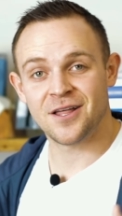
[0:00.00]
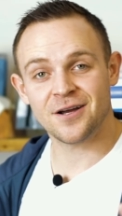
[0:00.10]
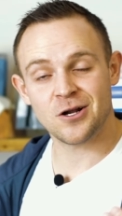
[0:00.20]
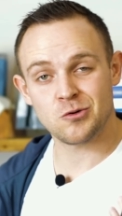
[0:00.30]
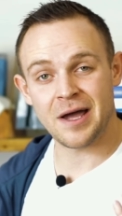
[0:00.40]
they're
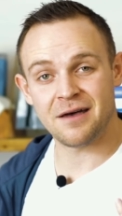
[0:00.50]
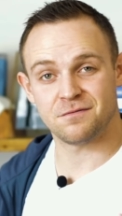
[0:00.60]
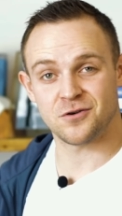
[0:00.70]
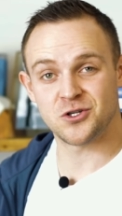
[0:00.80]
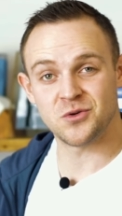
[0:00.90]
gonna rent
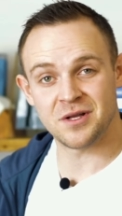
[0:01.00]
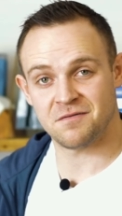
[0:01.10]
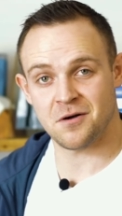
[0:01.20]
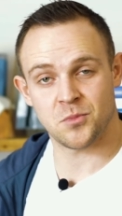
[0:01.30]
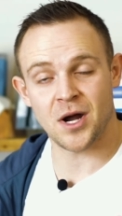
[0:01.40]
for two
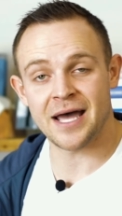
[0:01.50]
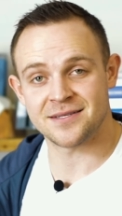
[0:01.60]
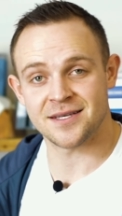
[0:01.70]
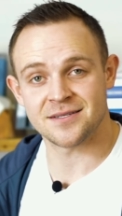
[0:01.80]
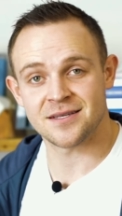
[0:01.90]
different
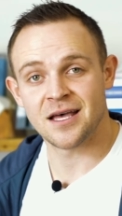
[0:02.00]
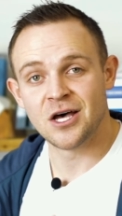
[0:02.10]
prices.